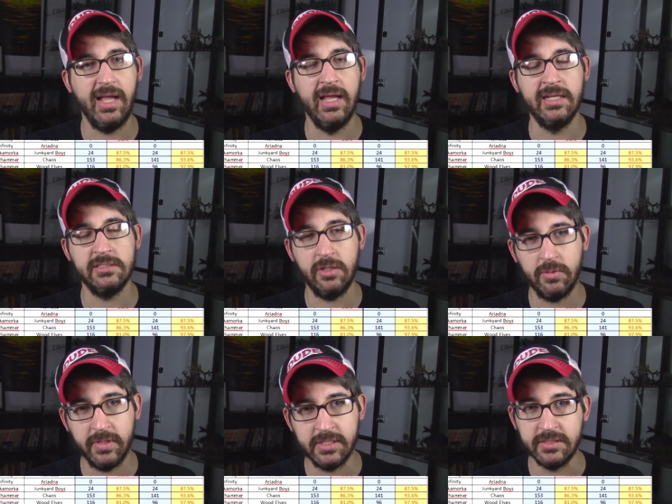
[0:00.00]
As
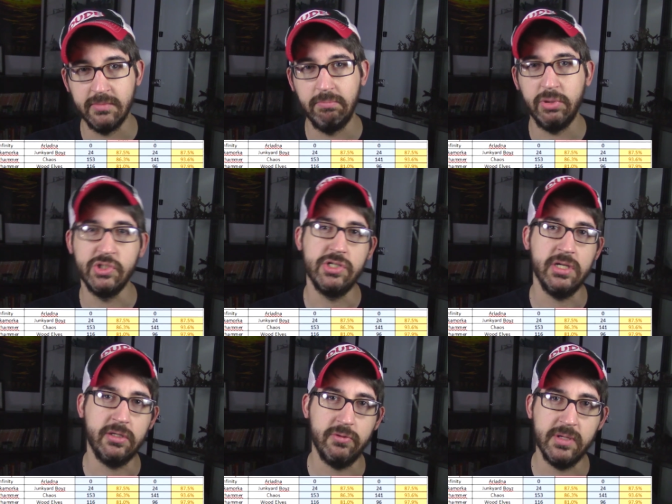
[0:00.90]
always,
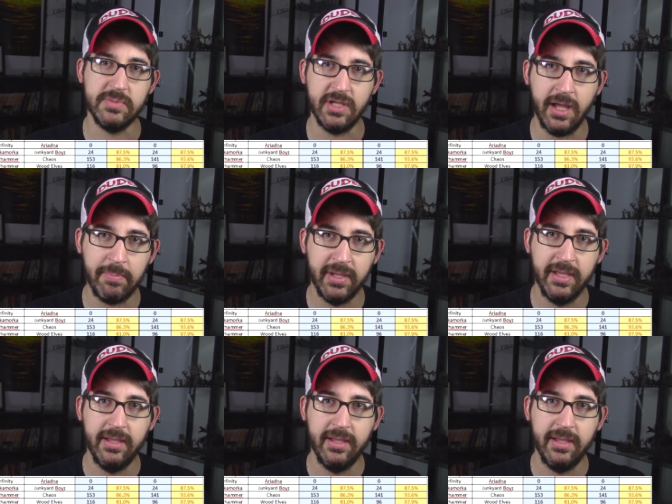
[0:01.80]
bullshit creeps up,